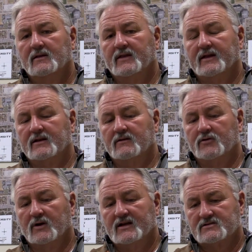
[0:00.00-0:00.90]
That if
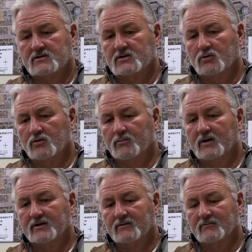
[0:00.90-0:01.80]
you're asked to toll the
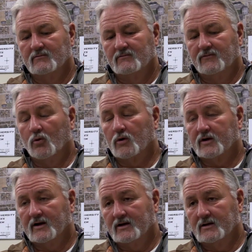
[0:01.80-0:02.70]
button 4
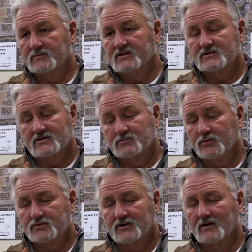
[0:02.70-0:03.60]
times, that's just
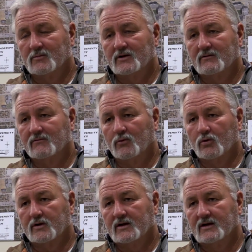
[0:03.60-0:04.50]
pushing a button
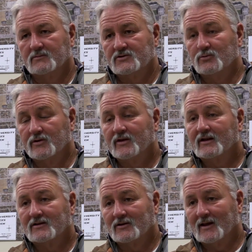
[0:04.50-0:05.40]
4 times, you would
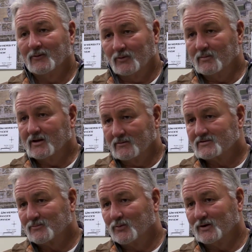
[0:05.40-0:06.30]
think that that would be a
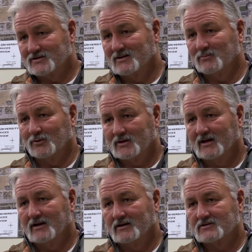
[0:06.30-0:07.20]
pretty simple
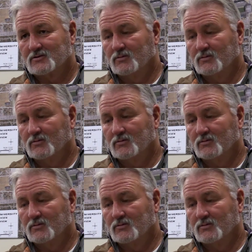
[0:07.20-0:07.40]
task.